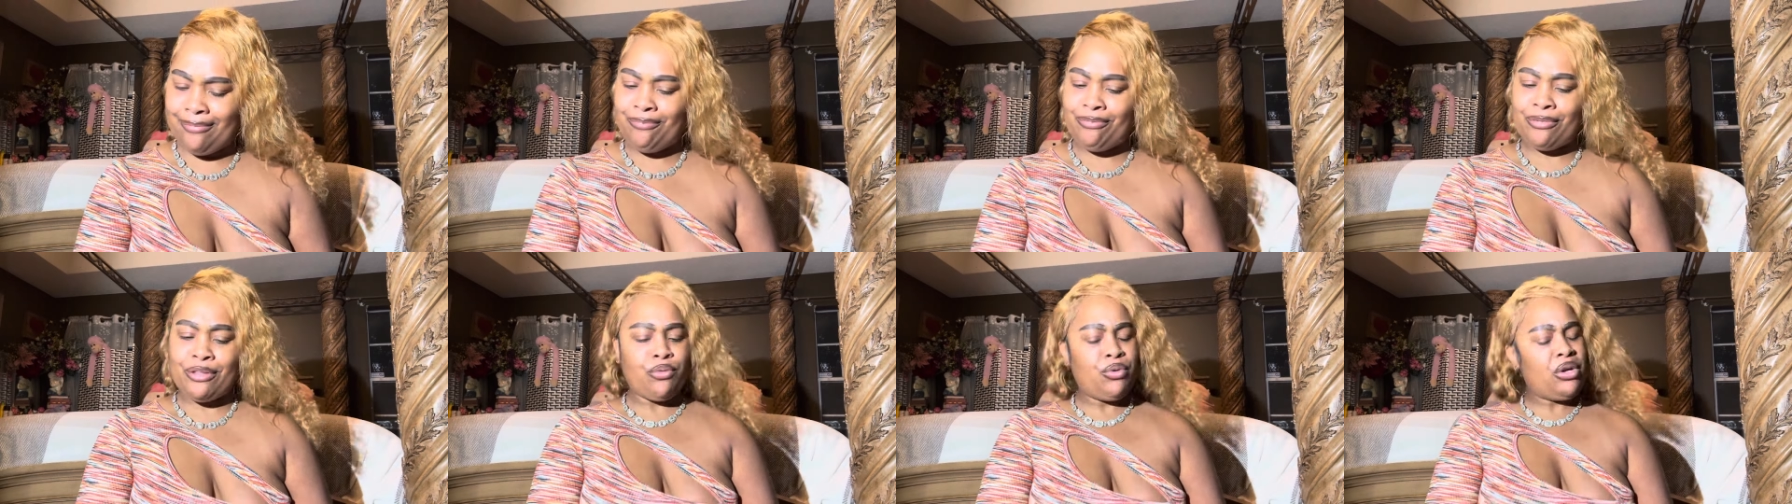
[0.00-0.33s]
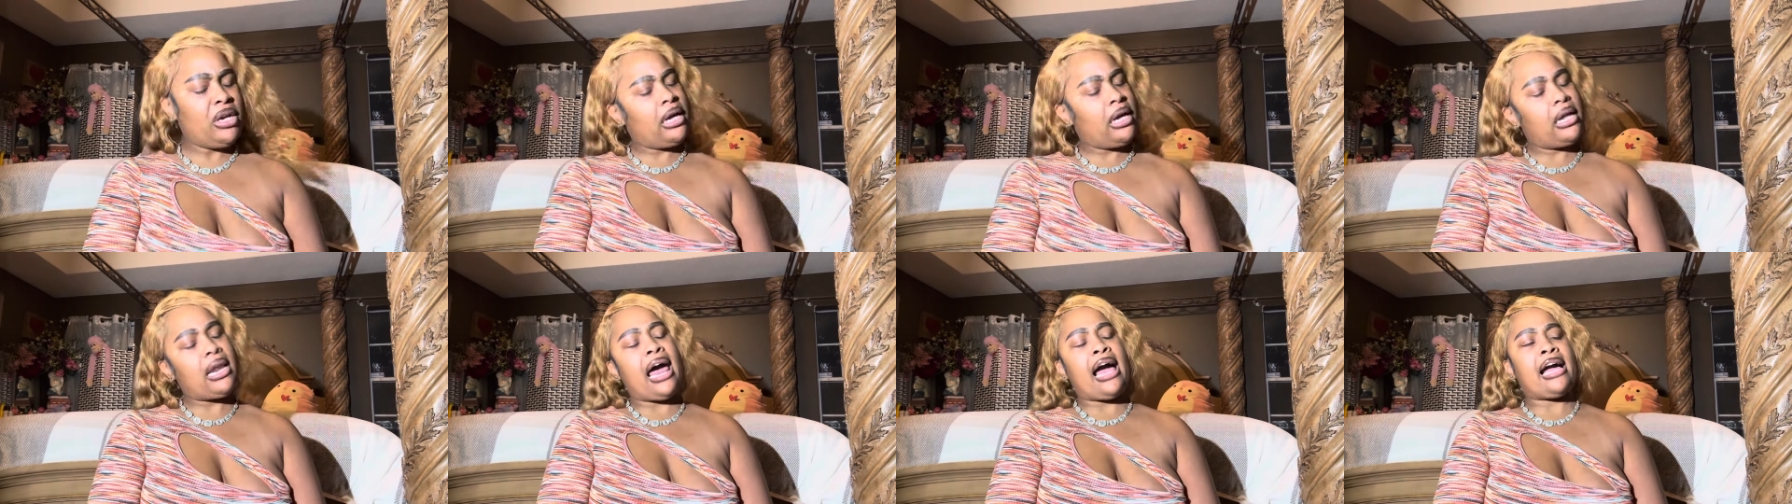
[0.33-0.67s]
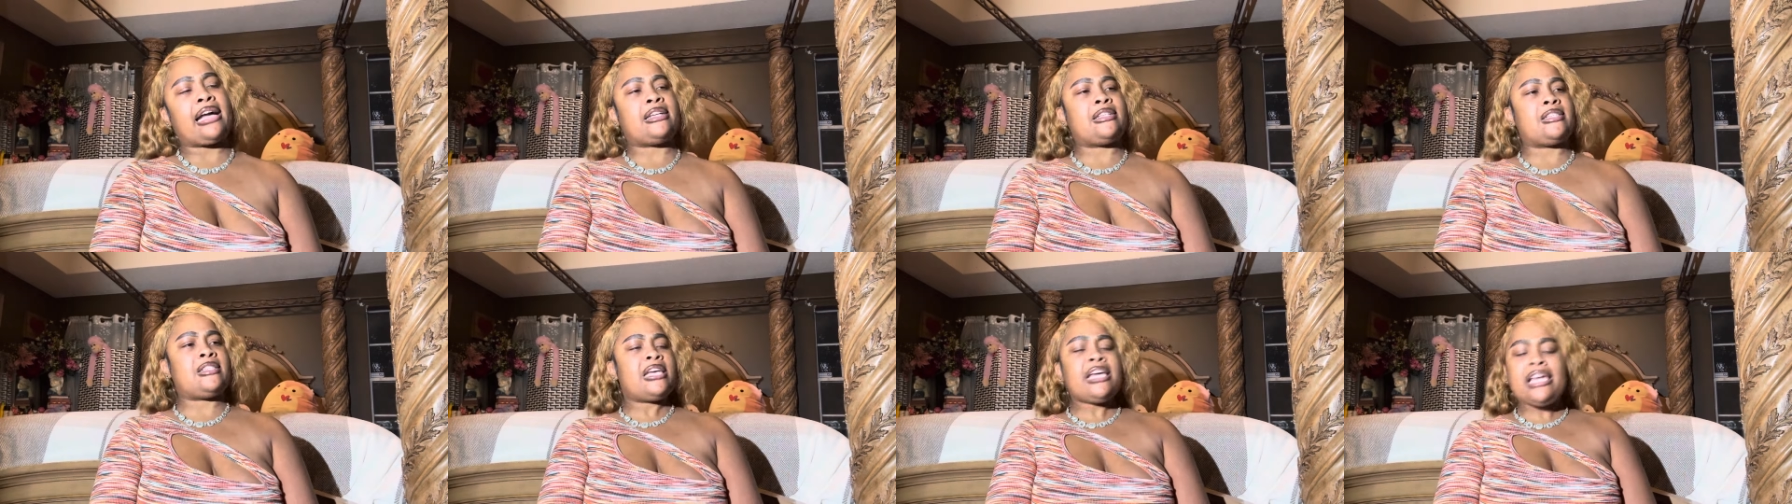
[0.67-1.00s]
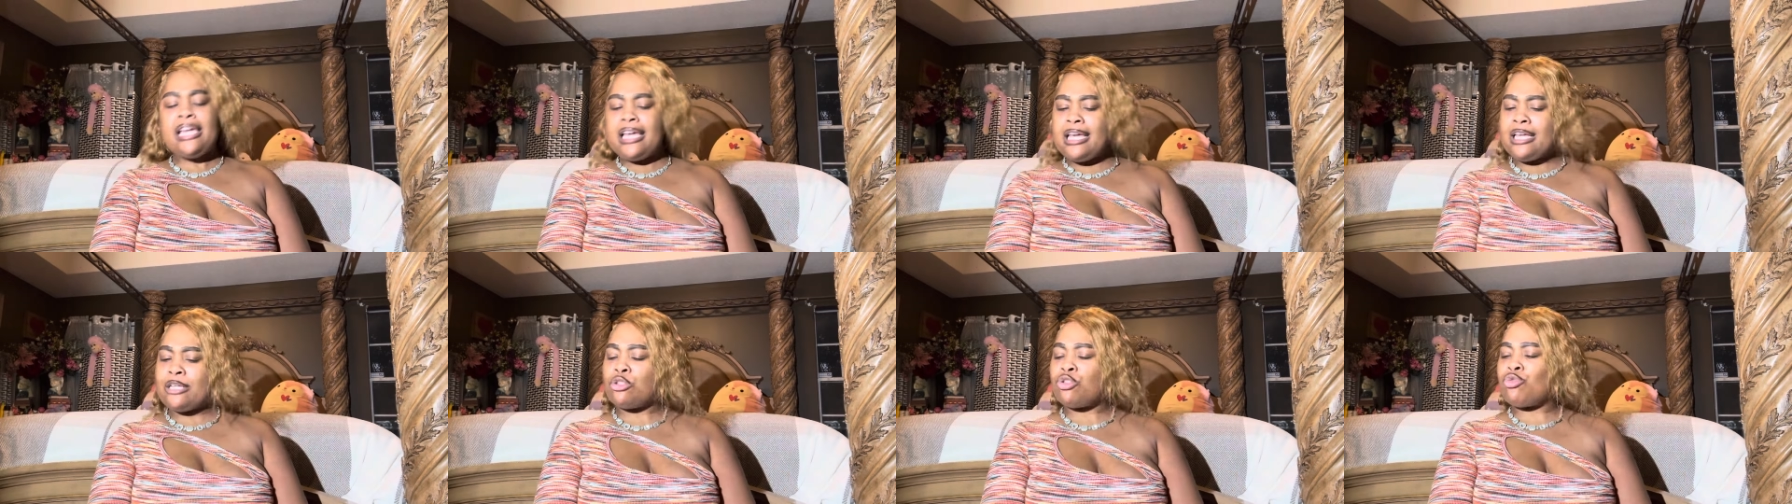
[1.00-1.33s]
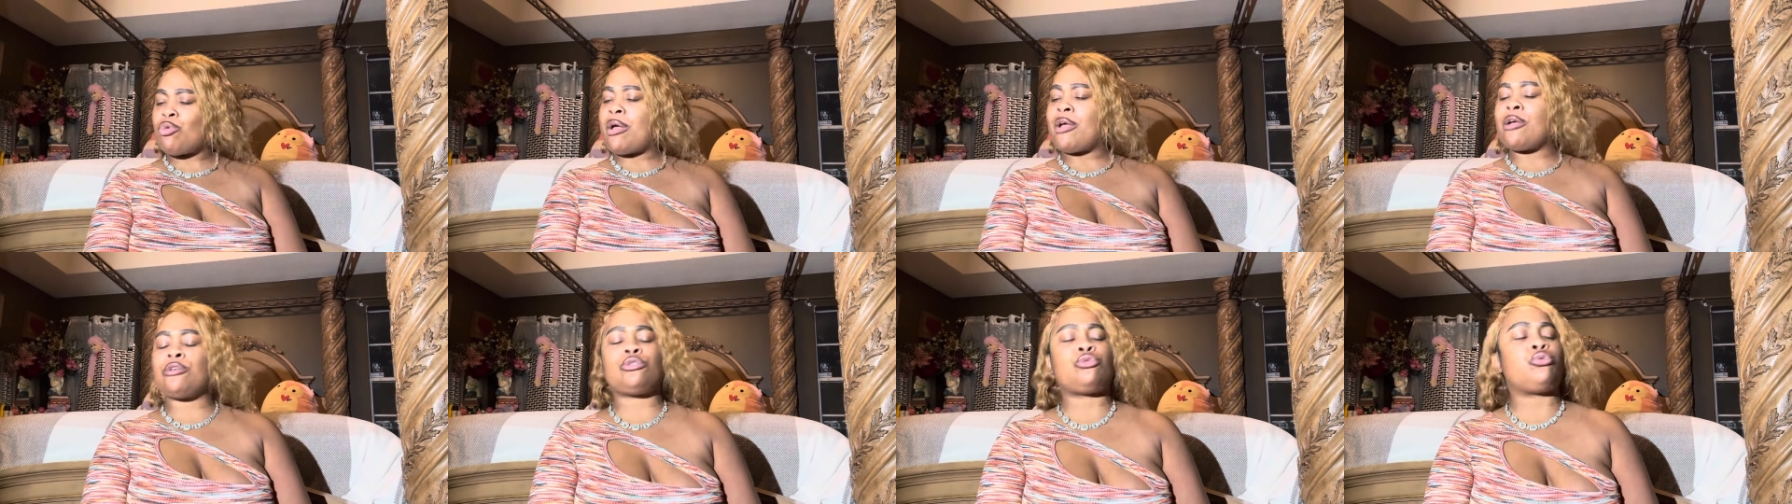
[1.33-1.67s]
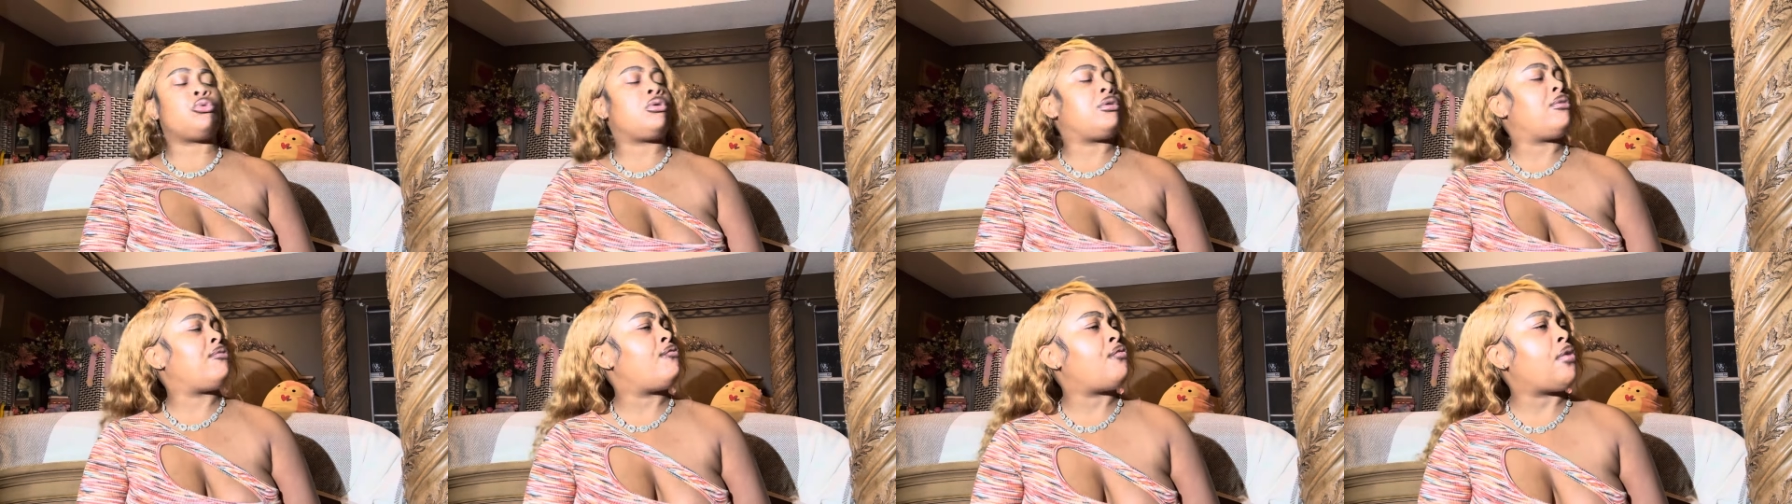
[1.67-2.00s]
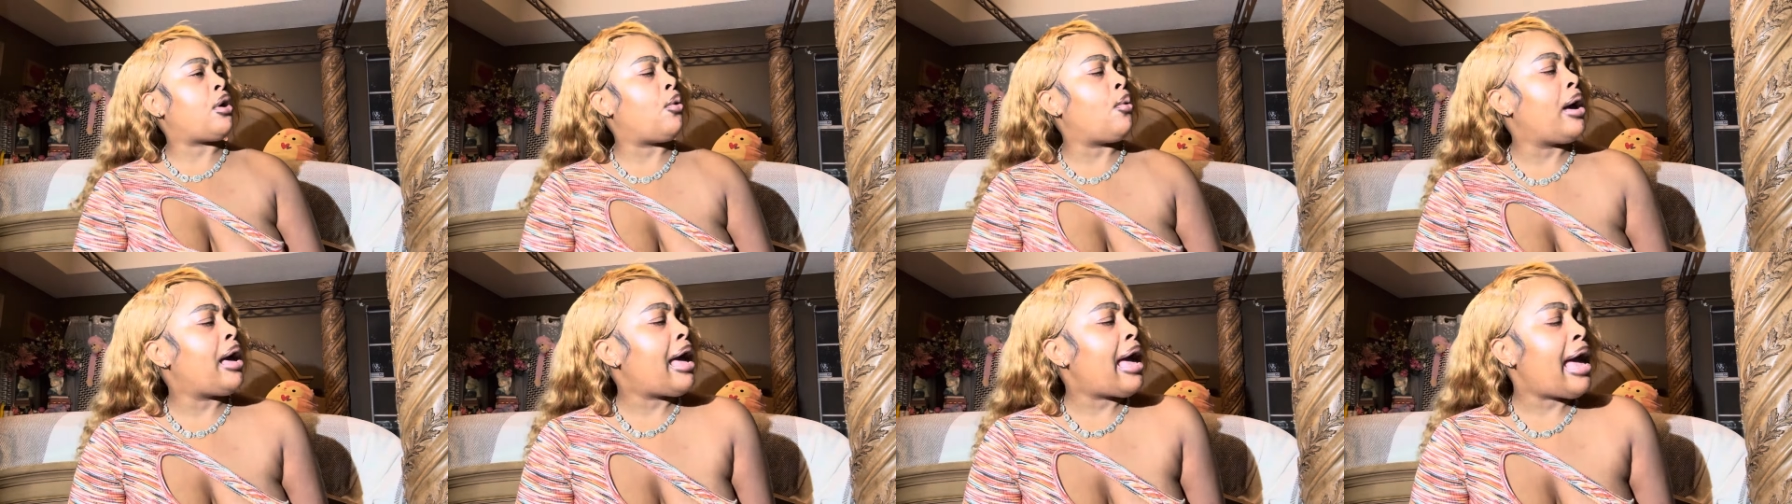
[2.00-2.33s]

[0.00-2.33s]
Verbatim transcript: We clocking tea in 2024.